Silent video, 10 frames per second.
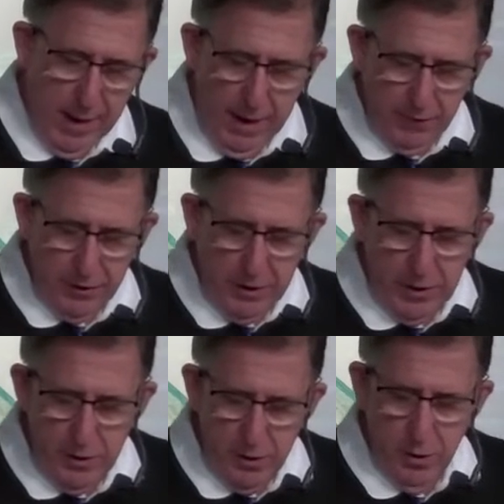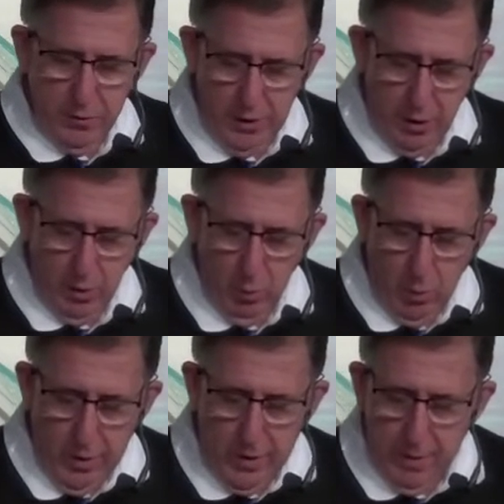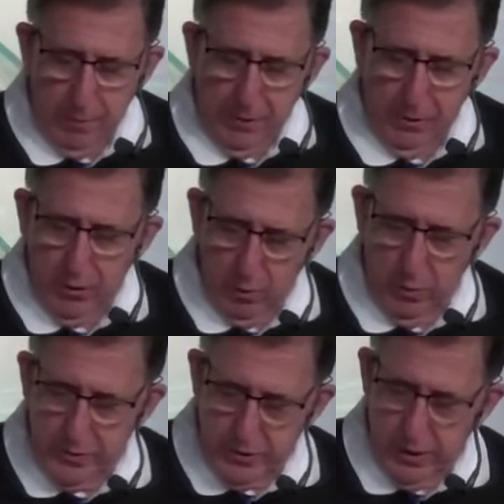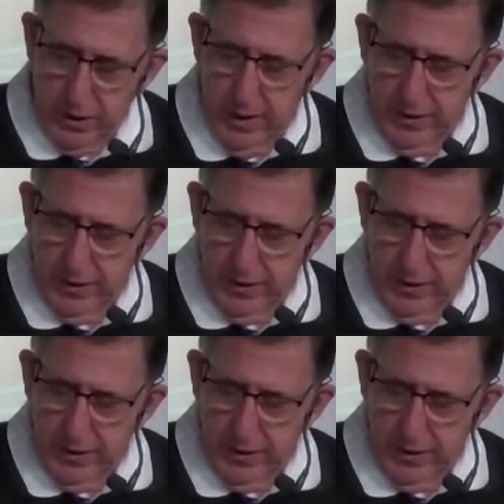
After getting to know Daryl, one imperial wizard